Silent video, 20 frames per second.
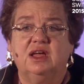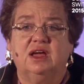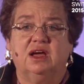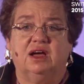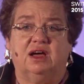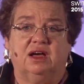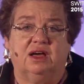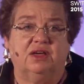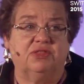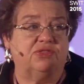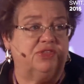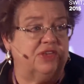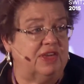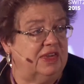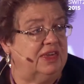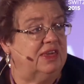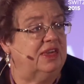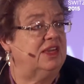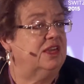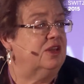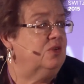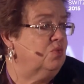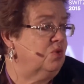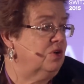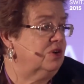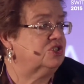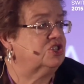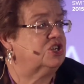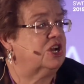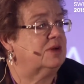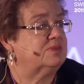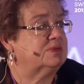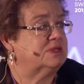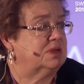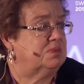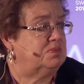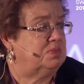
uh, thinking and workshops that